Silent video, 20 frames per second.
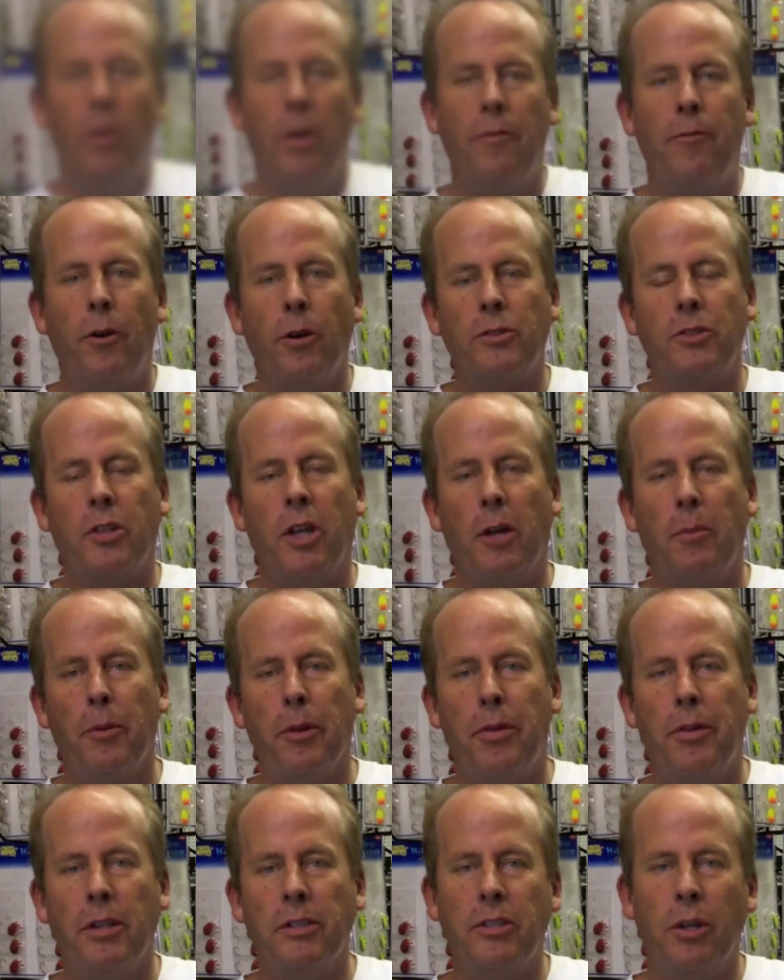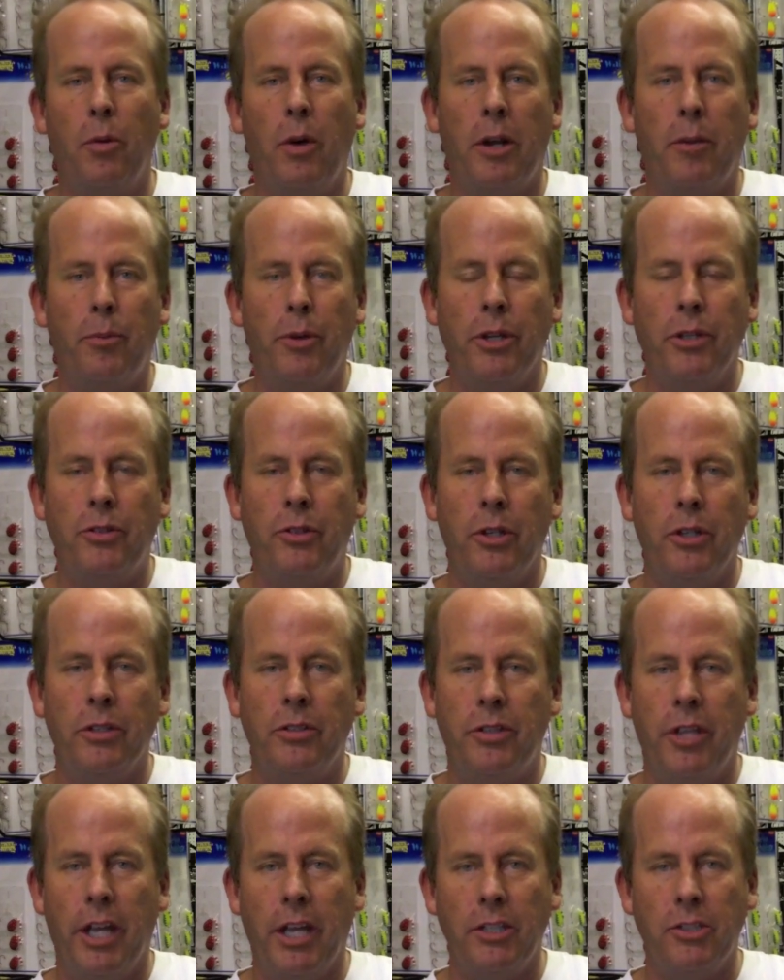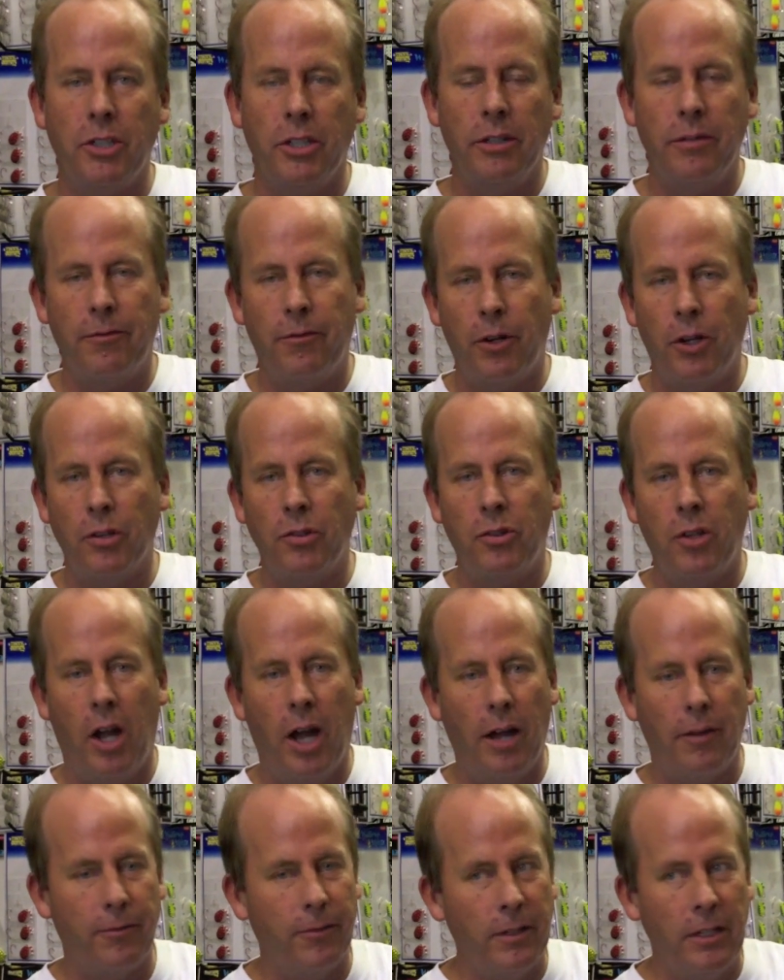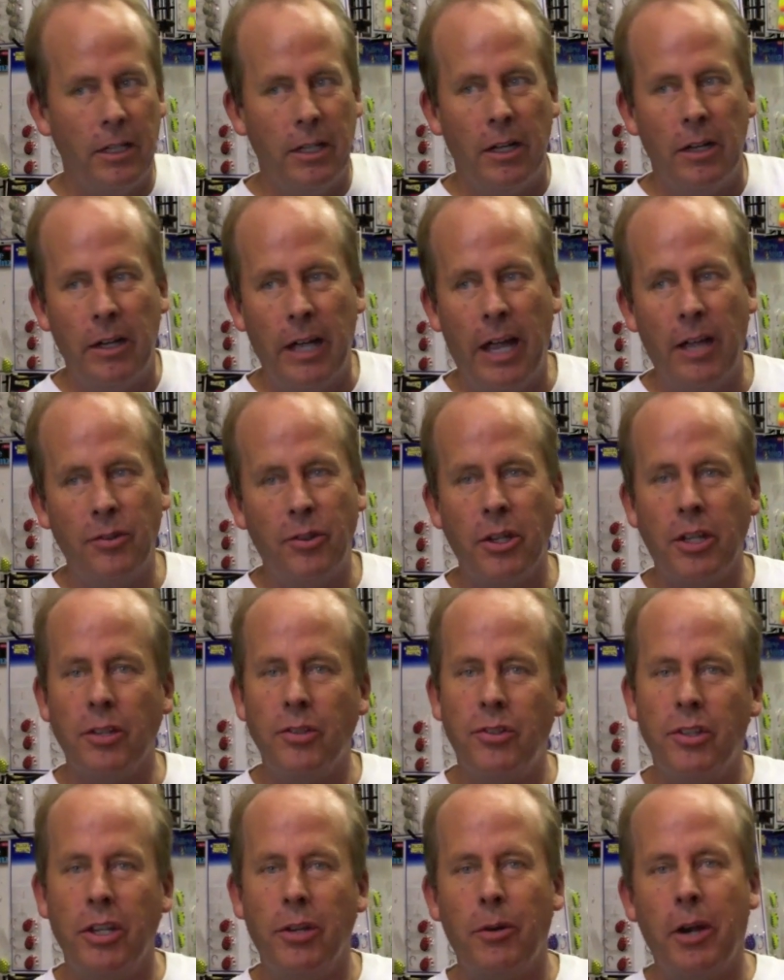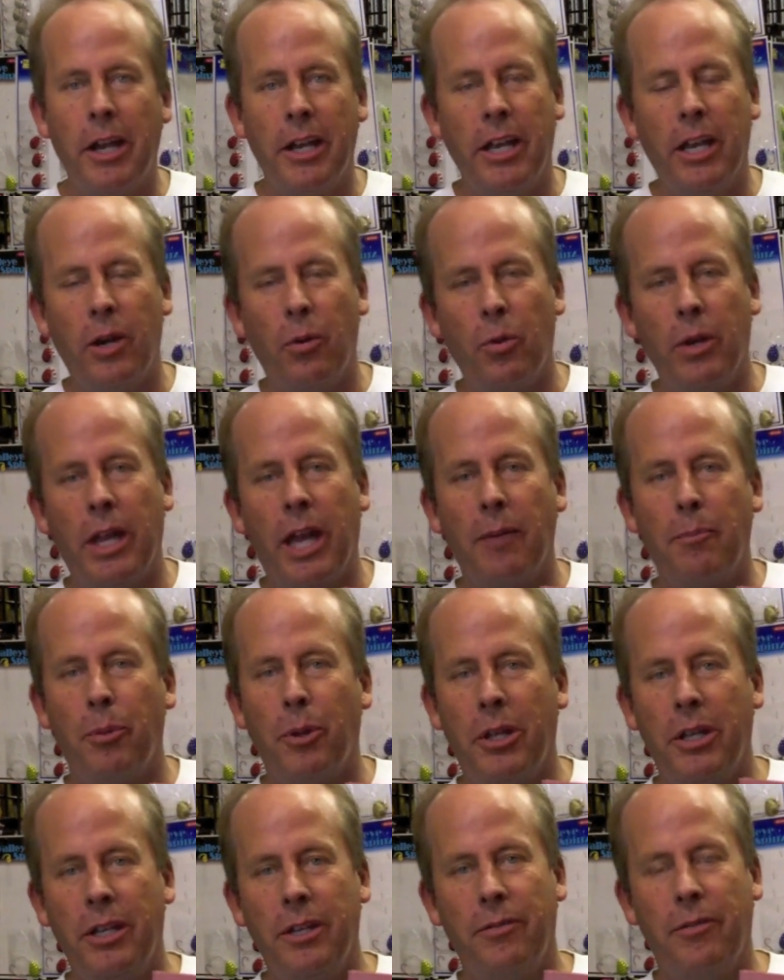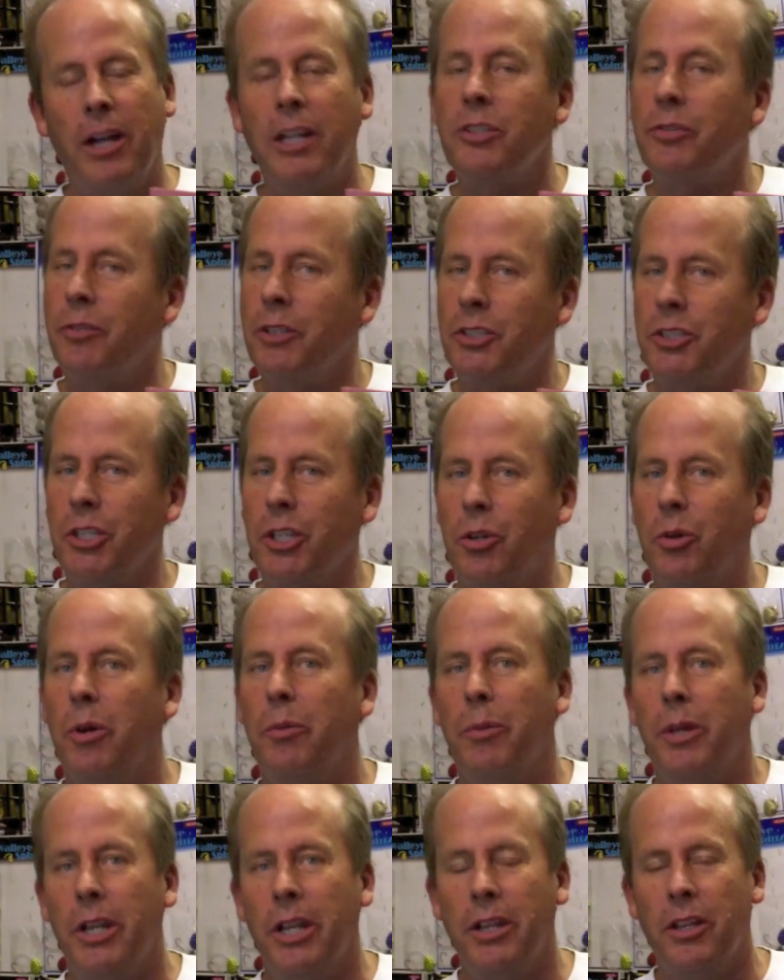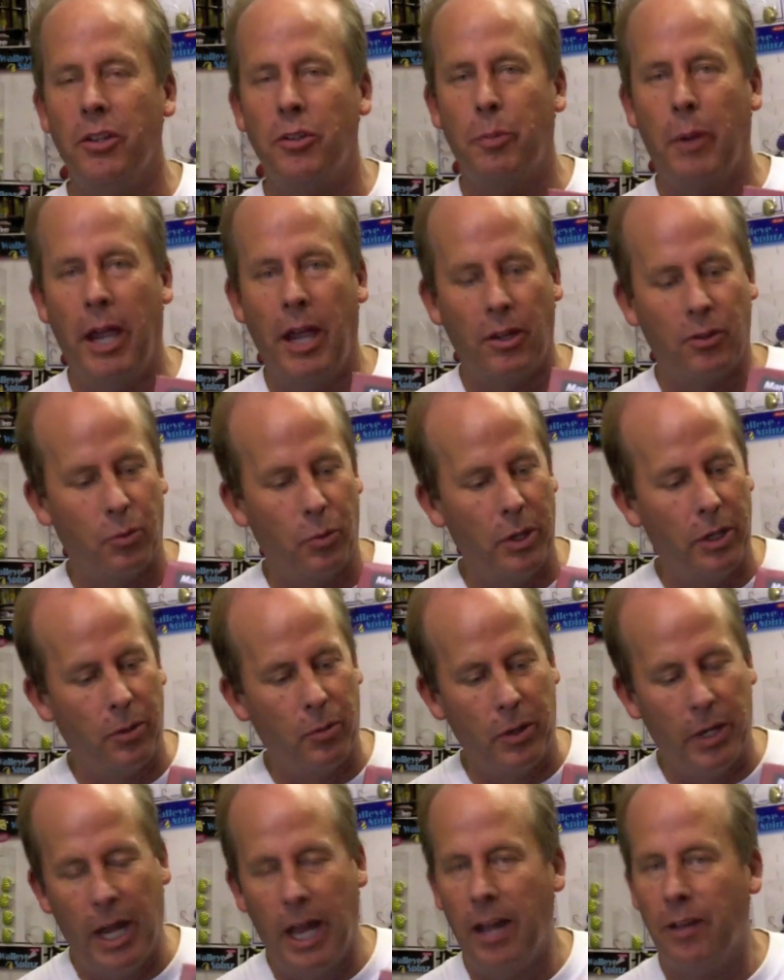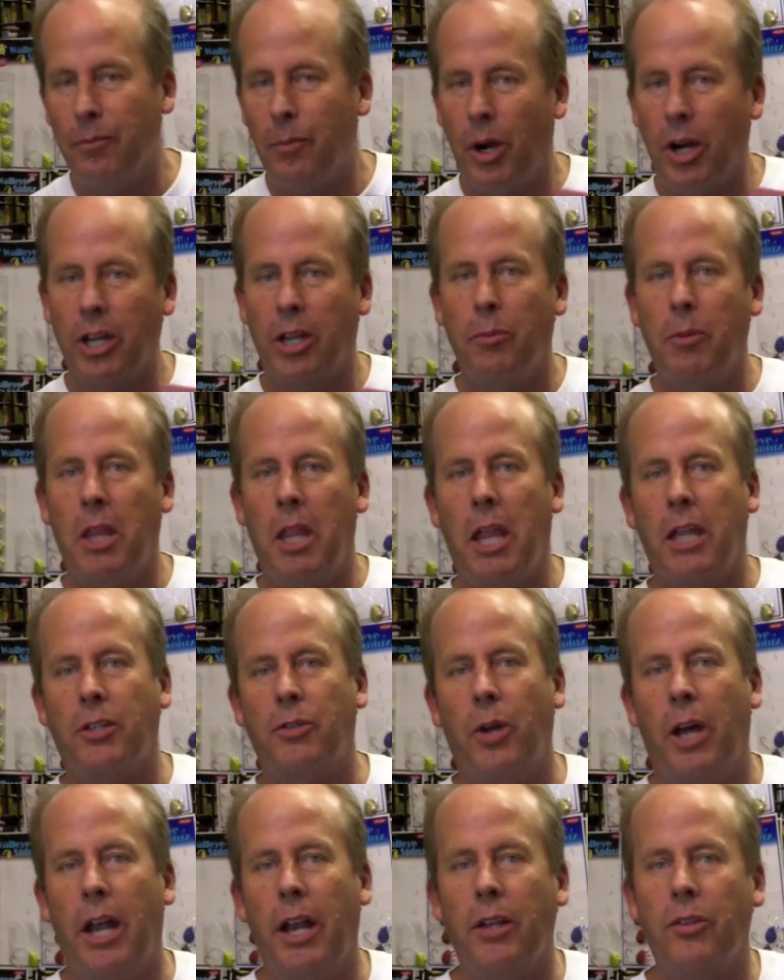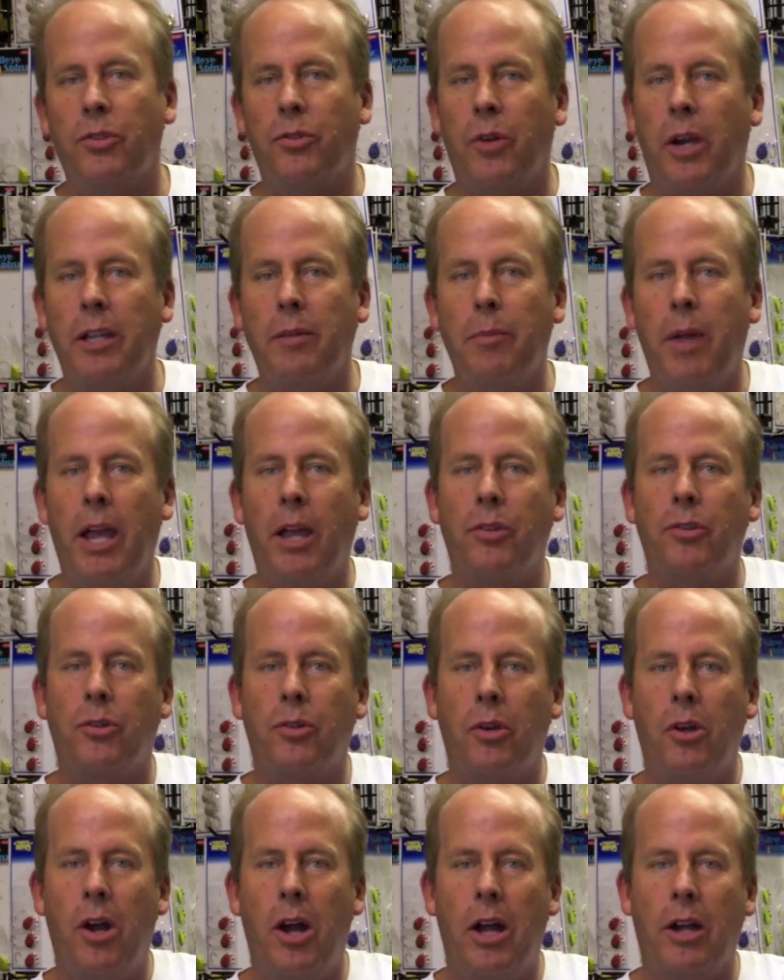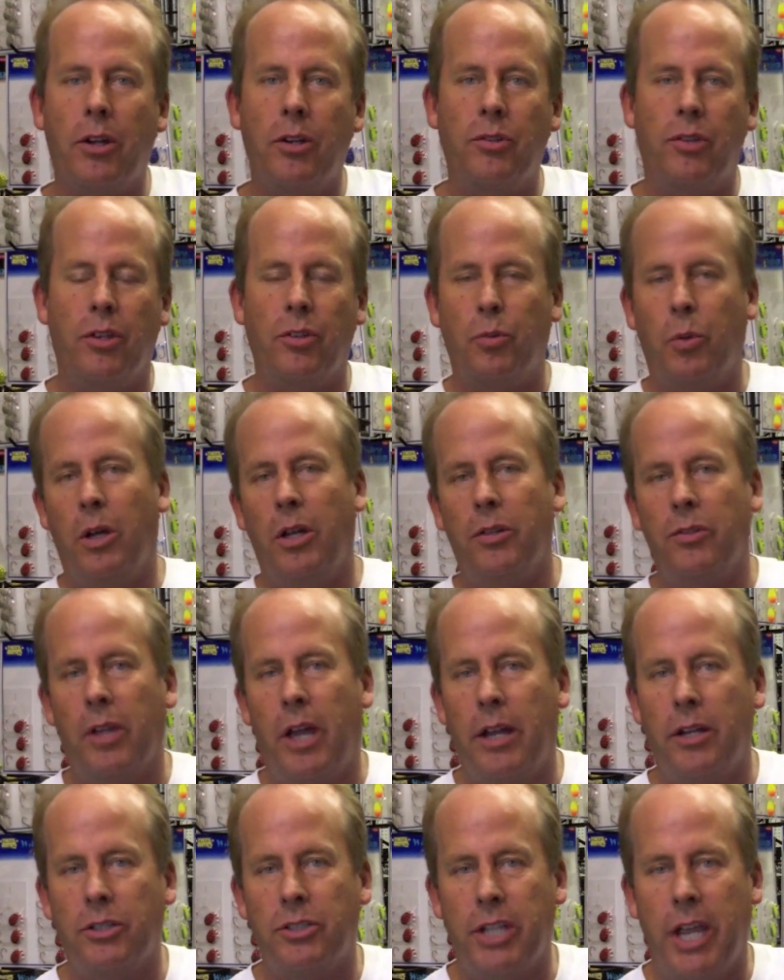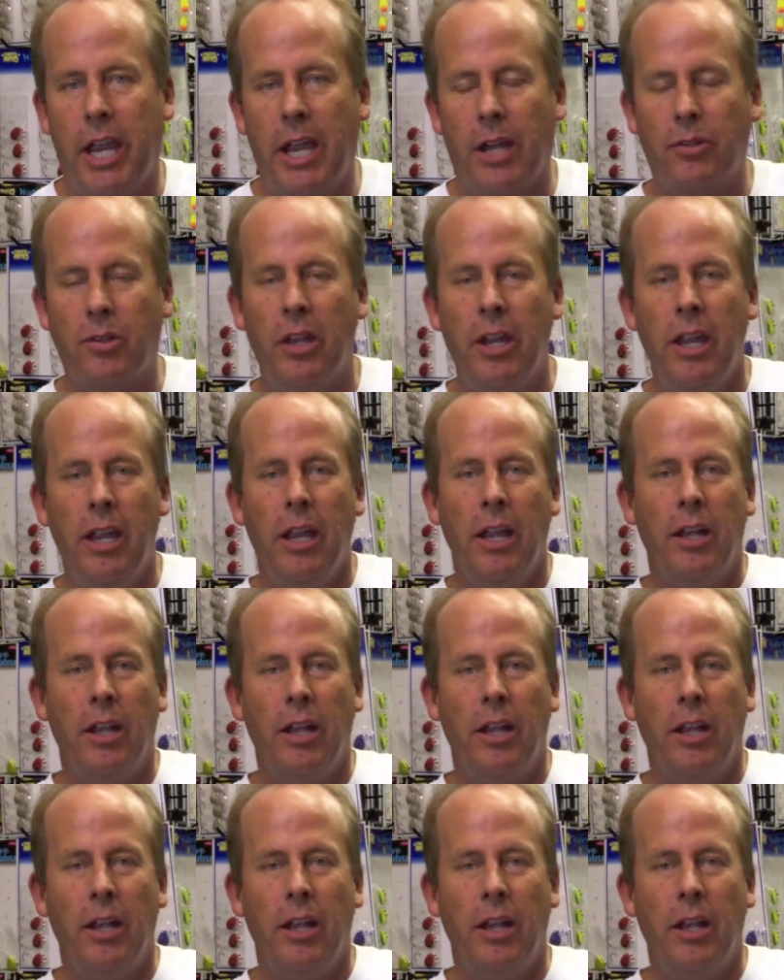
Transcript: Well, folks, a couple of things I want to bring to your attention. First off, as you can see right here, we got plenty of ice fishing equipment in this past week. We have Markham Electronics, Strike Master Augers, as well as Otter Shacks.